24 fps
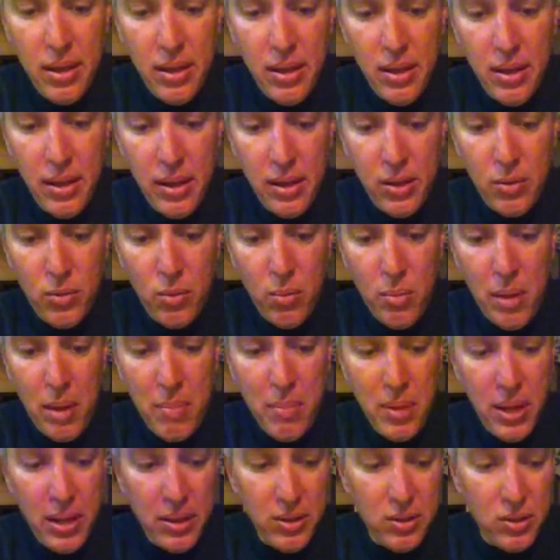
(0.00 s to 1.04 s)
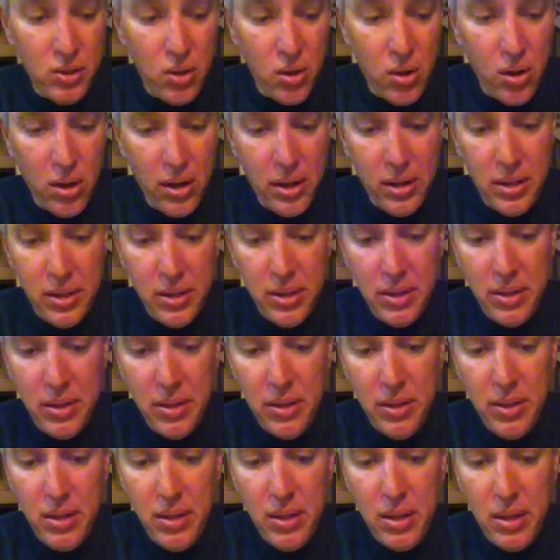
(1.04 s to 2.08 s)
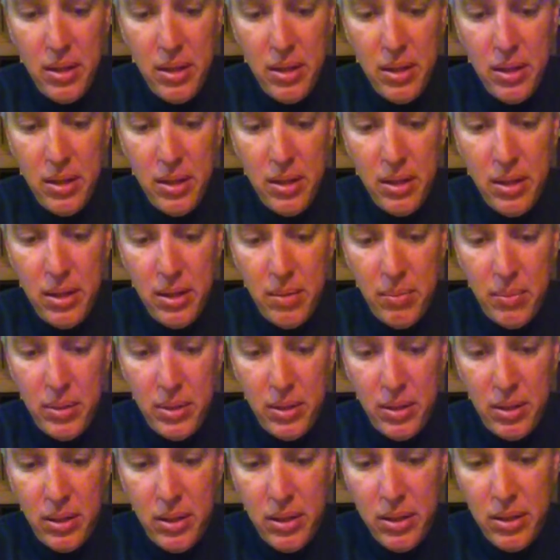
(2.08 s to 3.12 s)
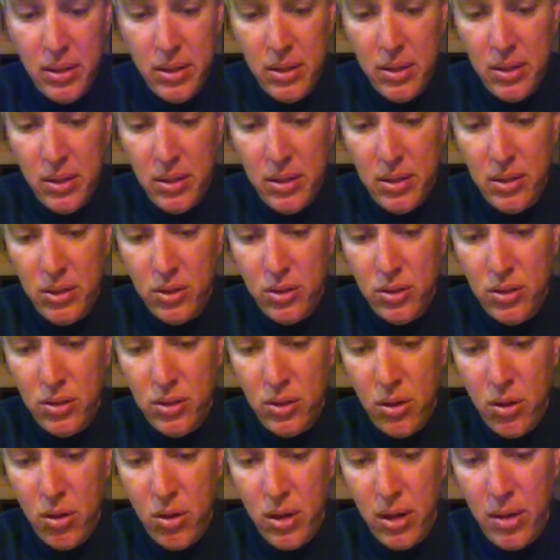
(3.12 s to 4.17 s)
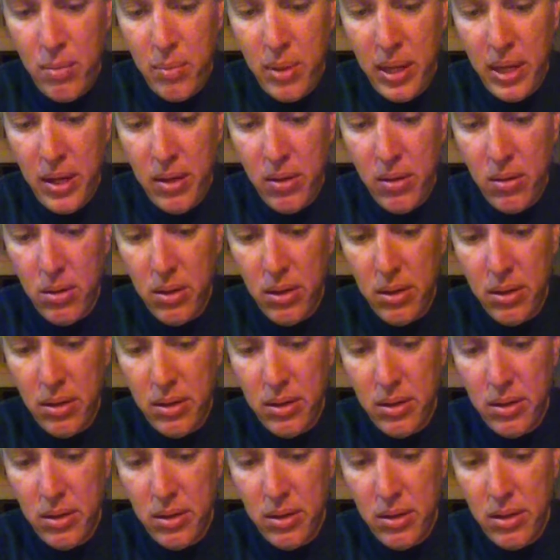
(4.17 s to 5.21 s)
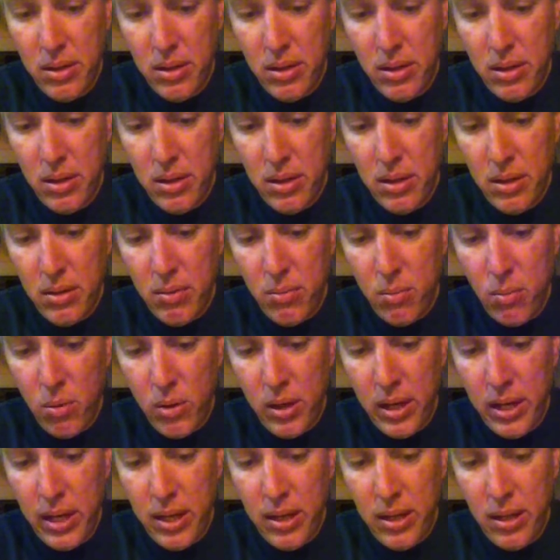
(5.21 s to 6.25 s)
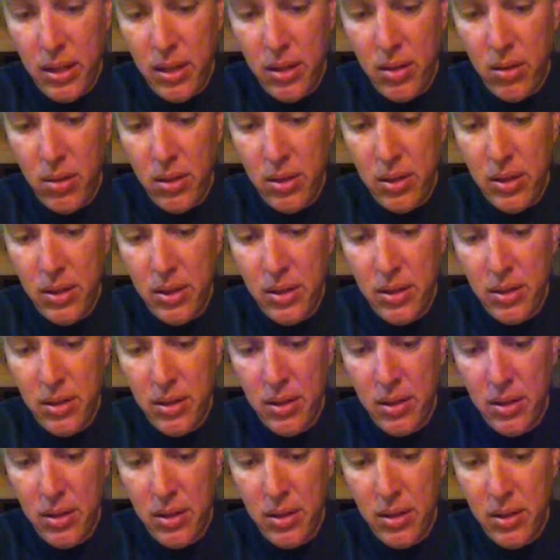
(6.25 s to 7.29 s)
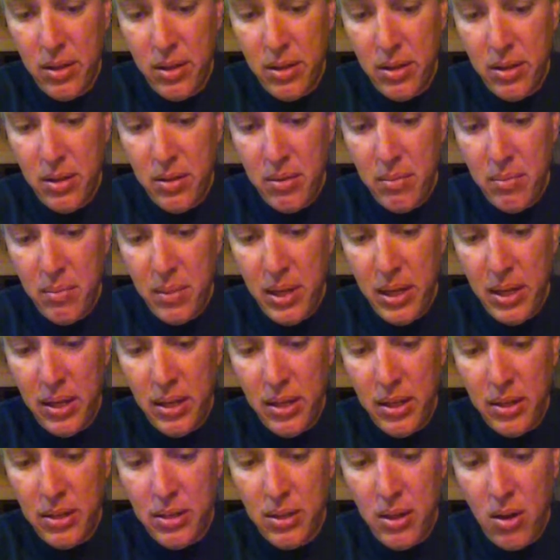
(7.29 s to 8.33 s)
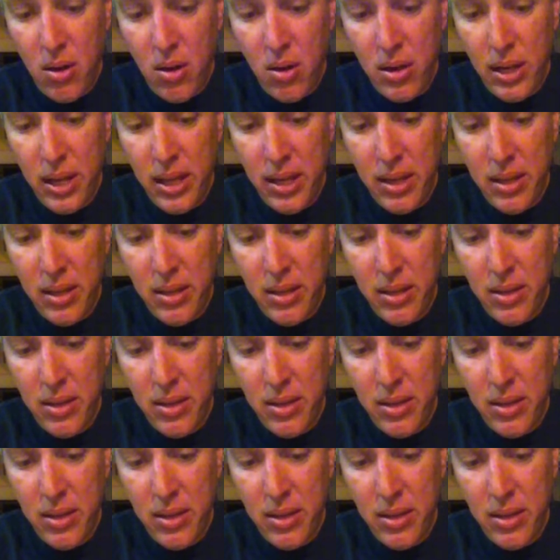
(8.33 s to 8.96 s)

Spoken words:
And there's where my buttons are. I'm going to start up here, work in a little bit of this caulking.